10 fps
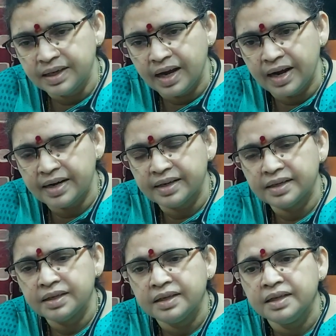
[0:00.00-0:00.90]
And
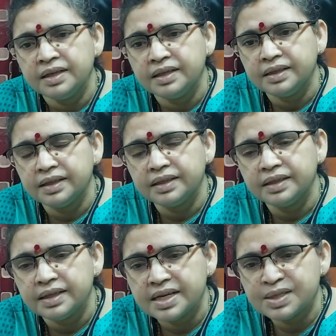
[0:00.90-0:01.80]

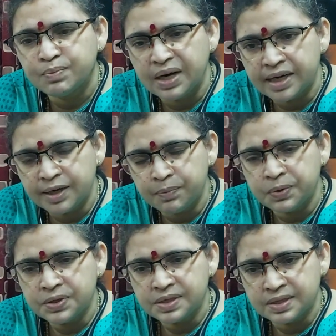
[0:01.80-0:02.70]
his blood
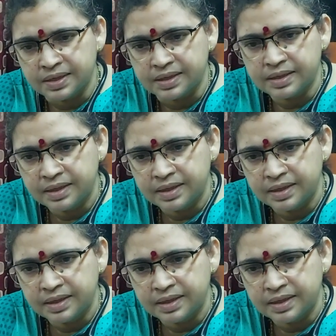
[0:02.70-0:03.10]
reports are